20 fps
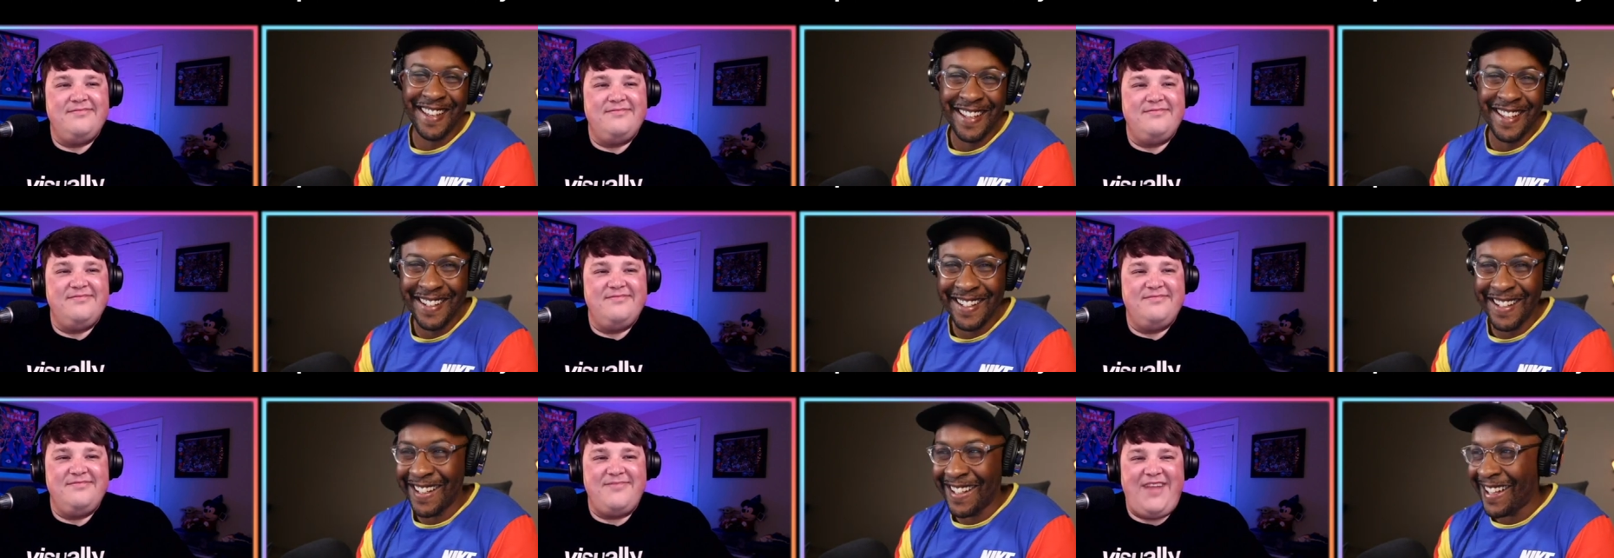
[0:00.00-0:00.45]

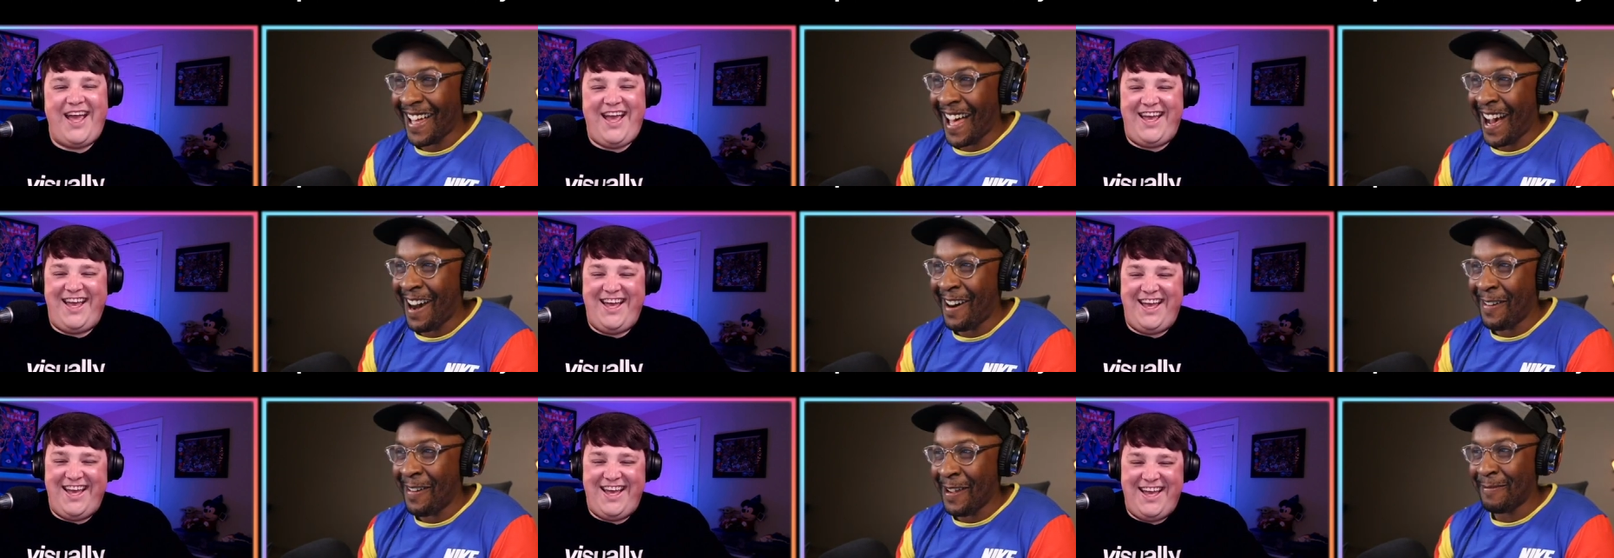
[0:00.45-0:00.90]
Speaker 1: and uh,
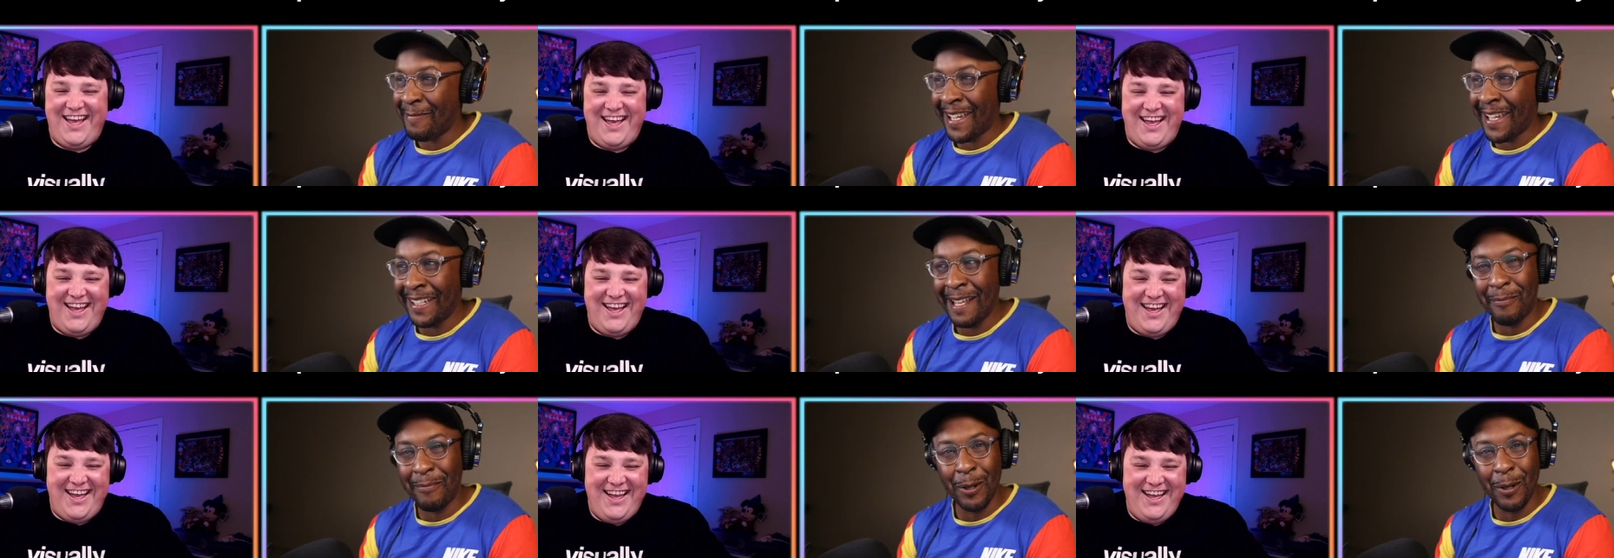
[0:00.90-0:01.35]
how he's
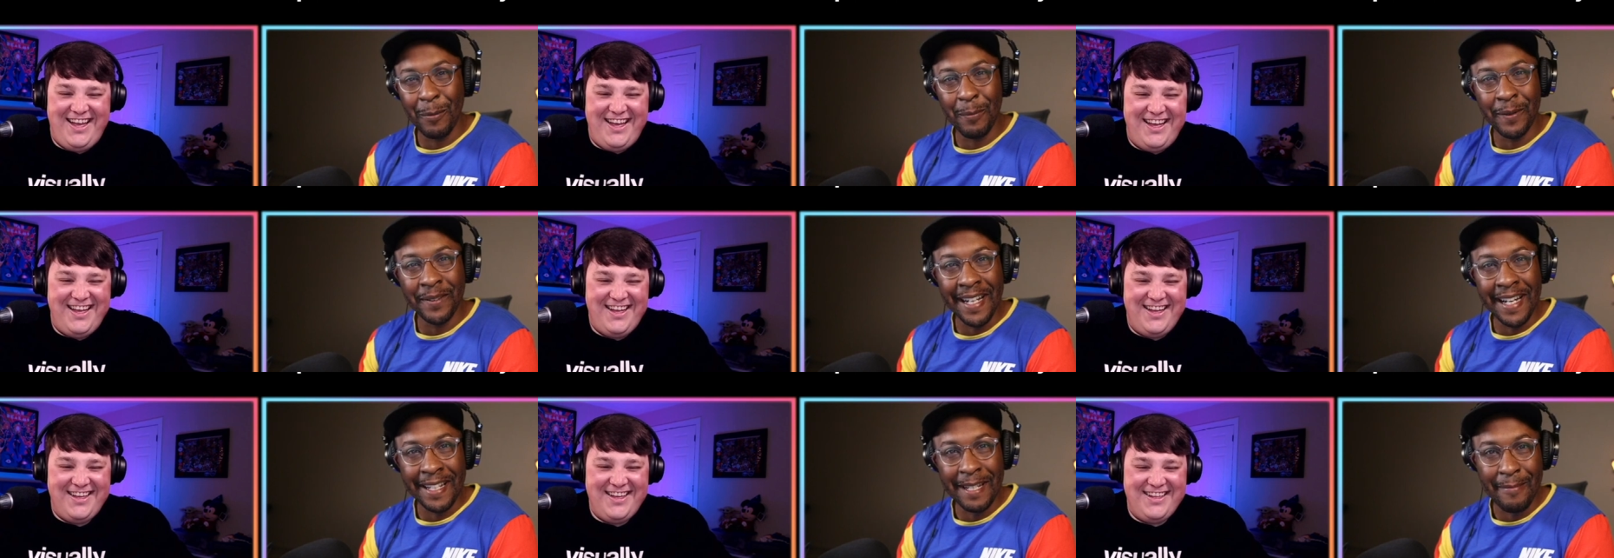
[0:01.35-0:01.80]
making that
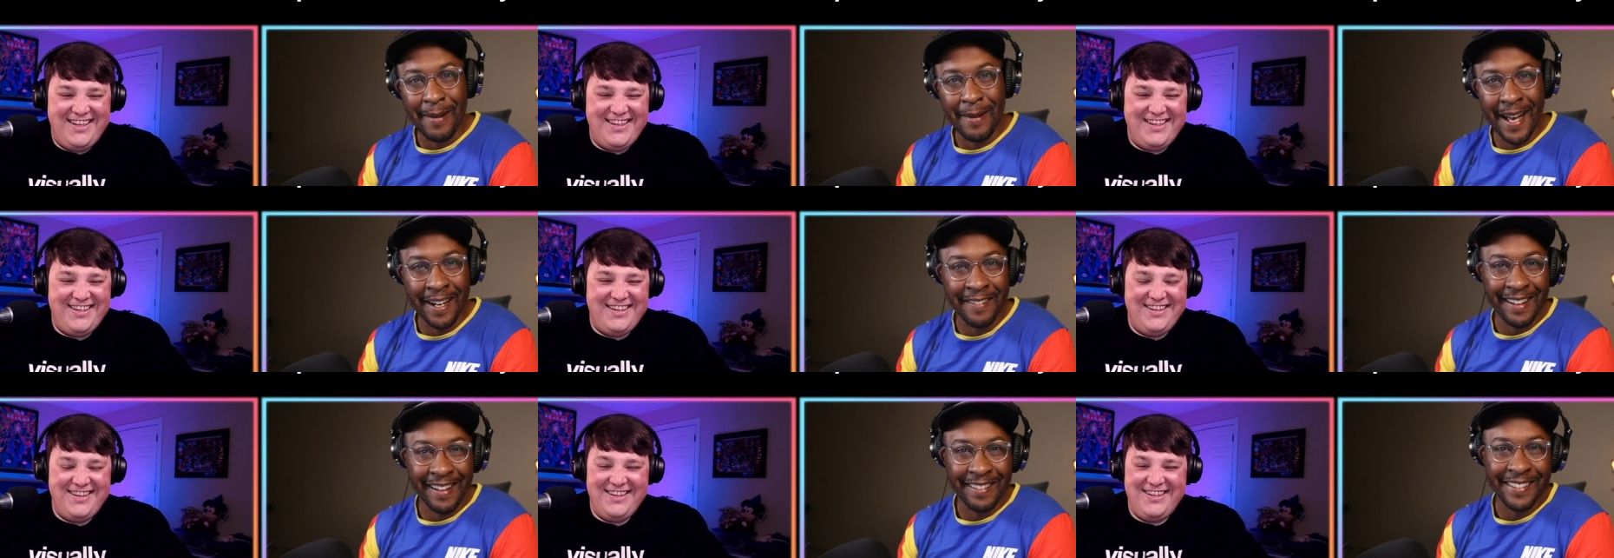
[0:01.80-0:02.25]
purple light in the
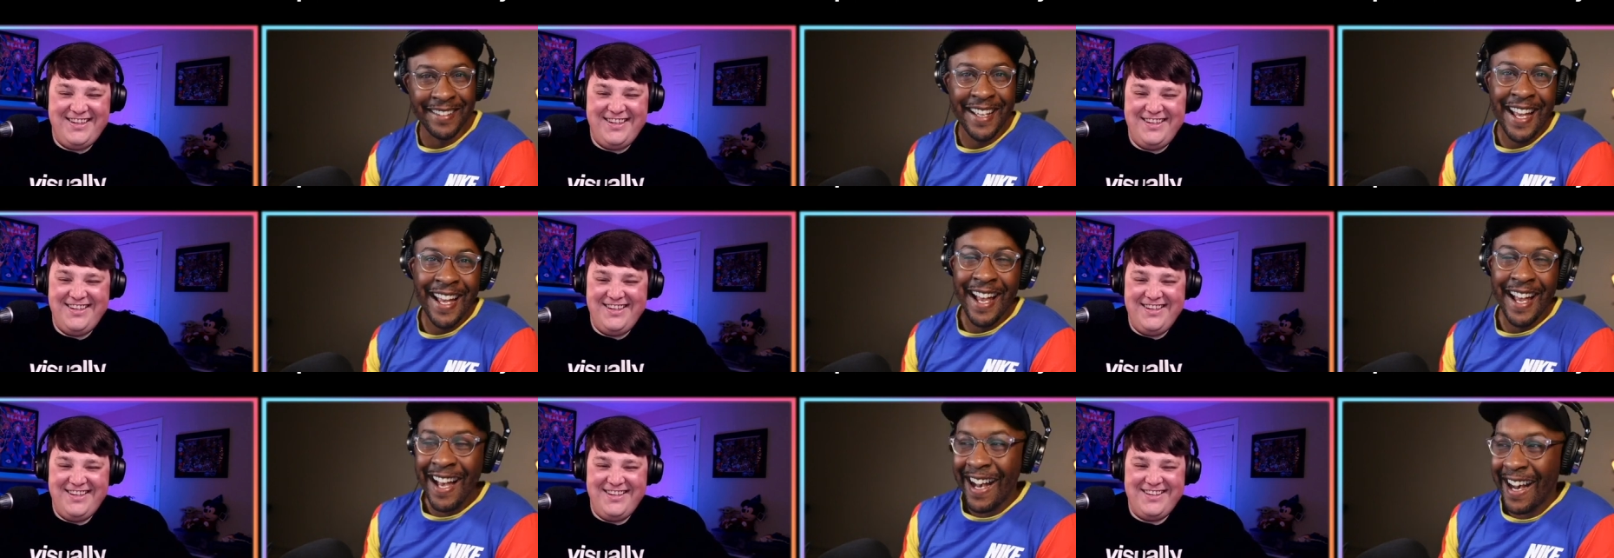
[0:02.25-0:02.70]
background.
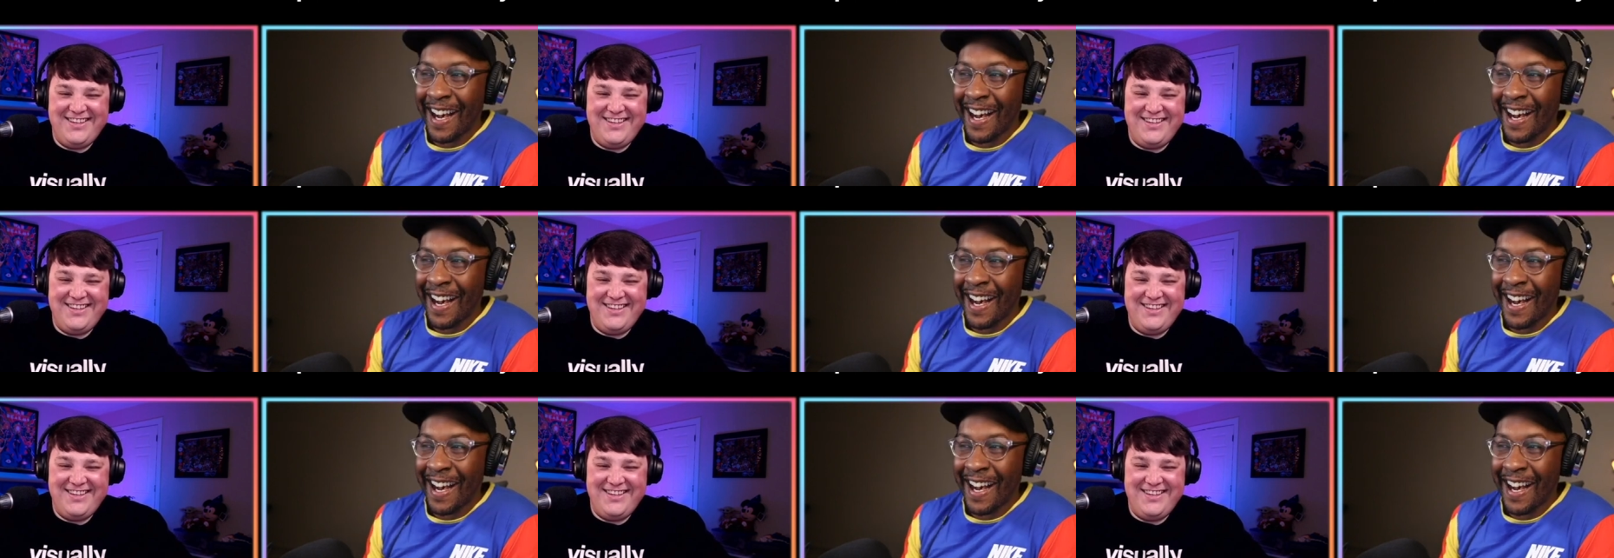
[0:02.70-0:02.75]
Um,